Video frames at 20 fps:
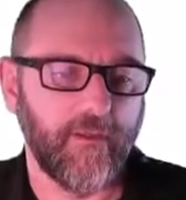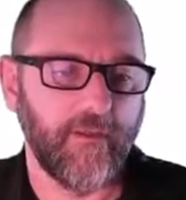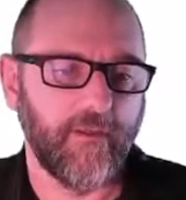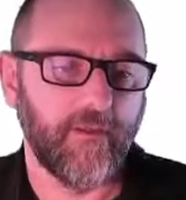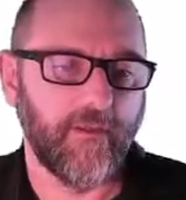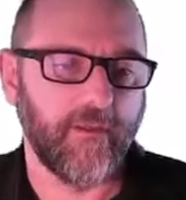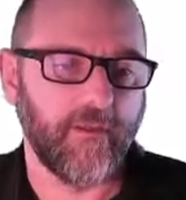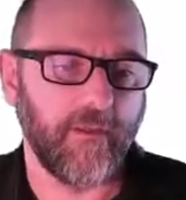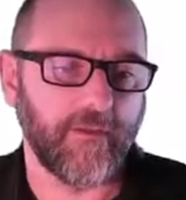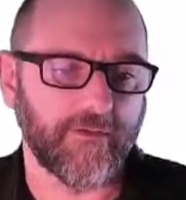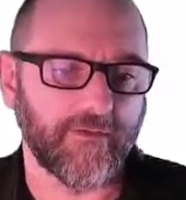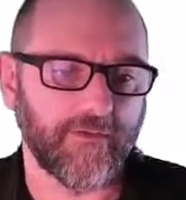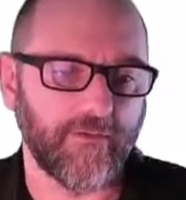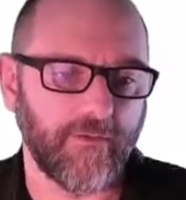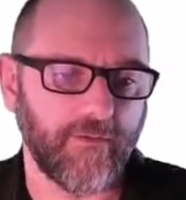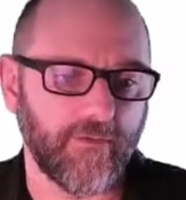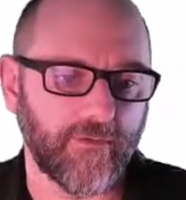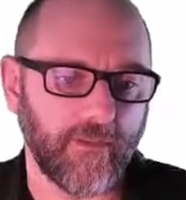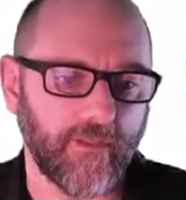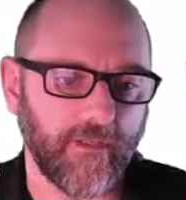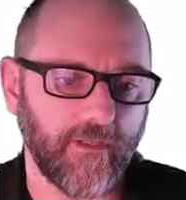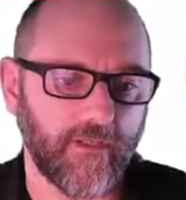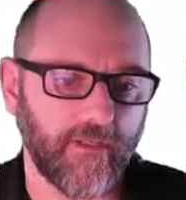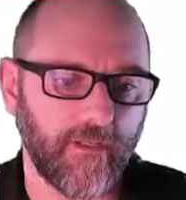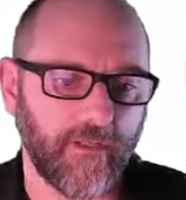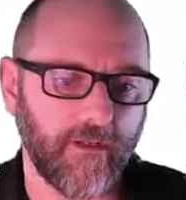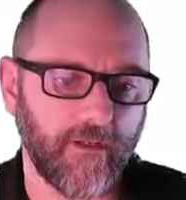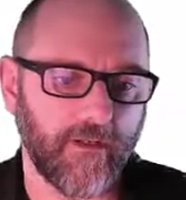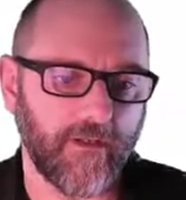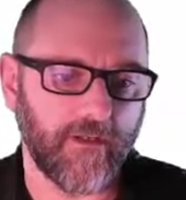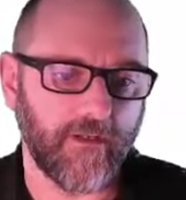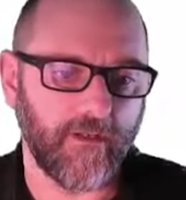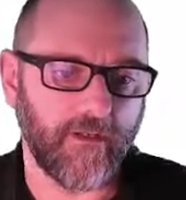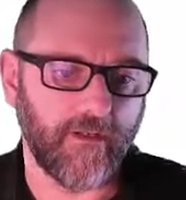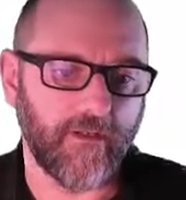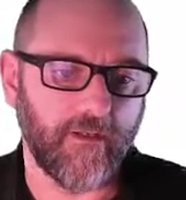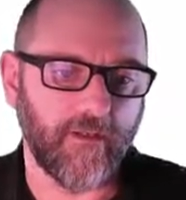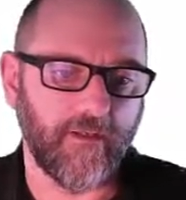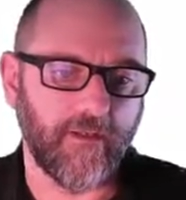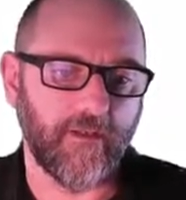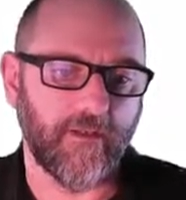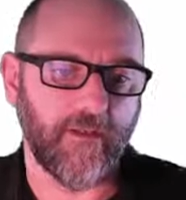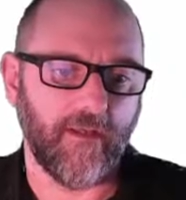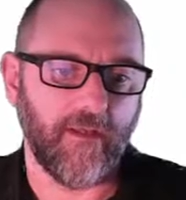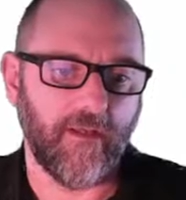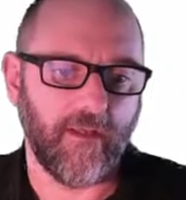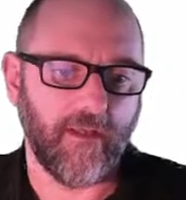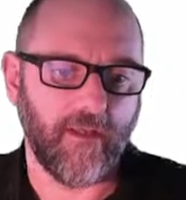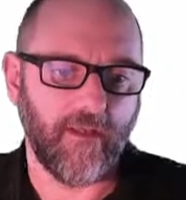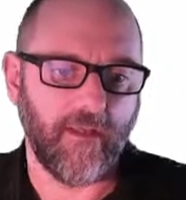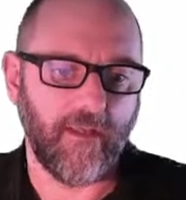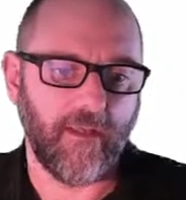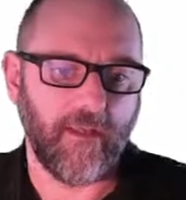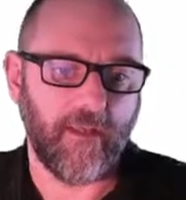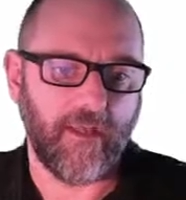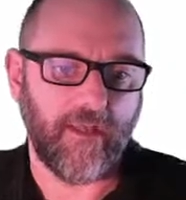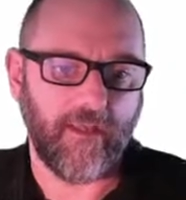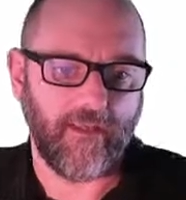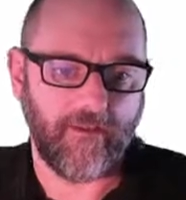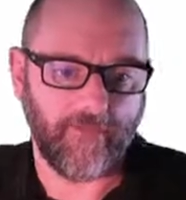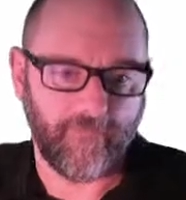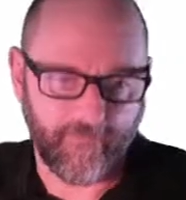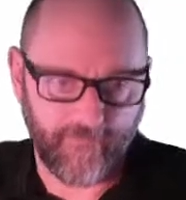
console.log. Hi.